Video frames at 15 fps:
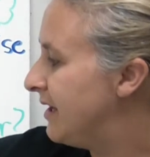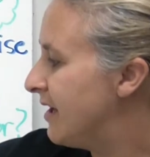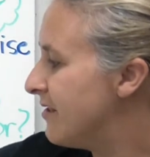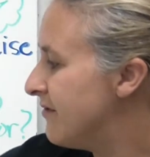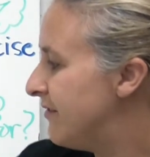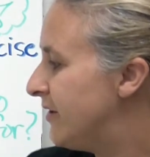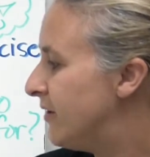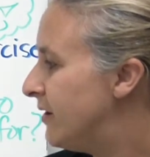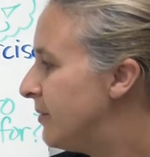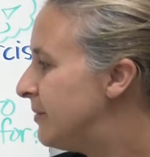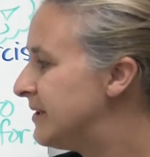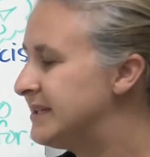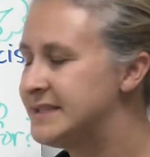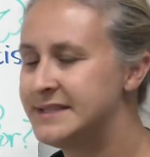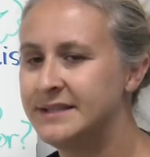The other
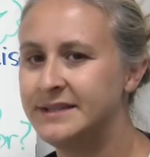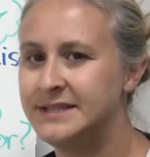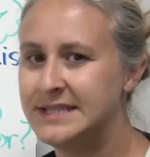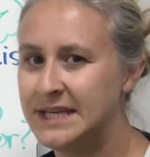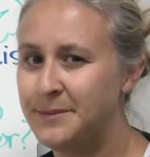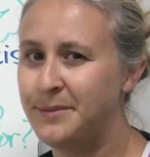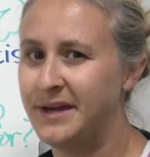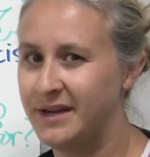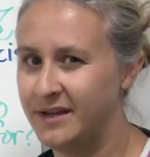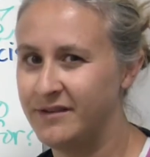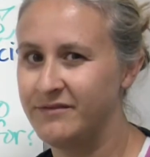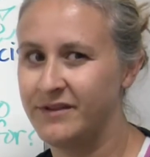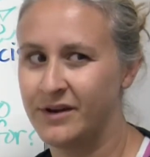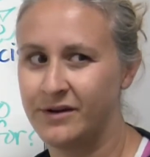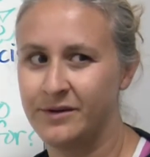variable is the
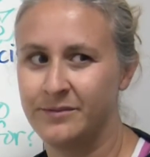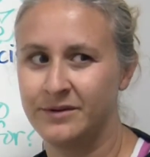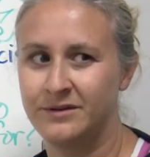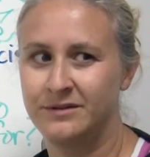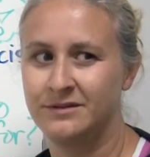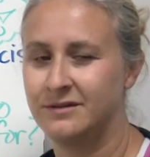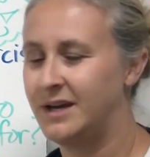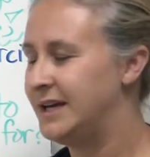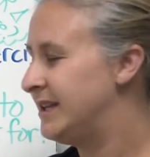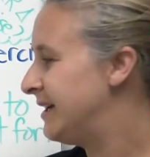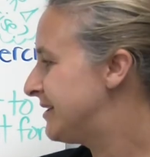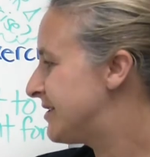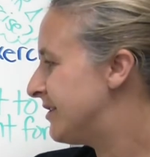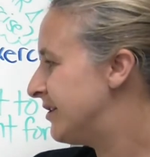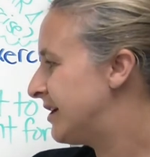dependent variable. I
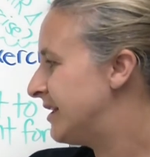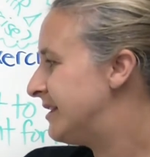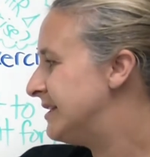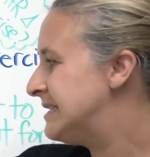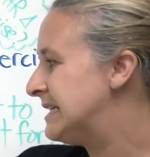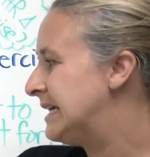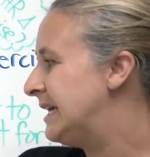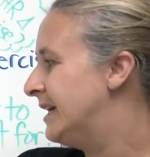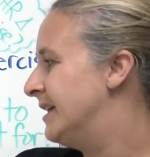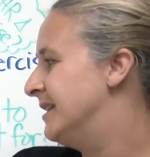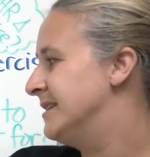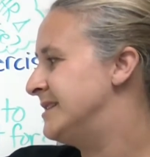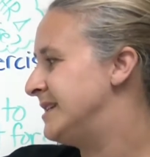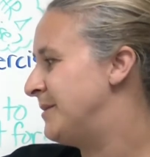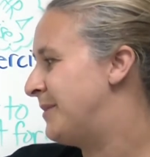like to look at the D
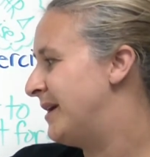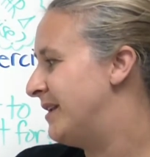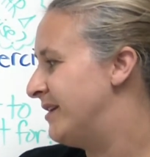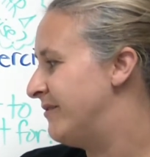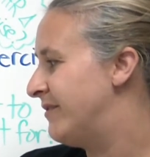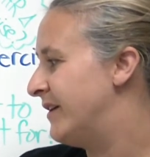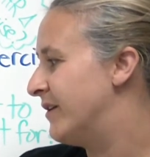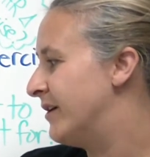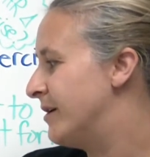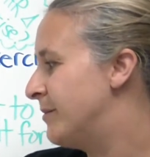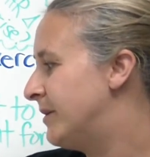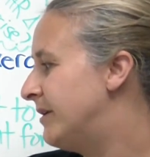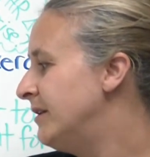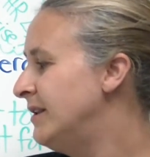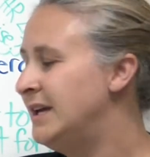in the dependent
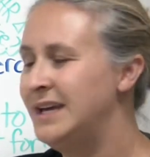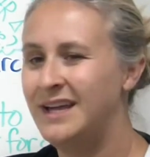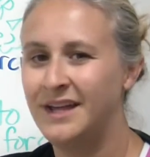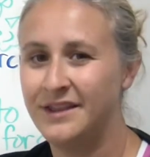variable.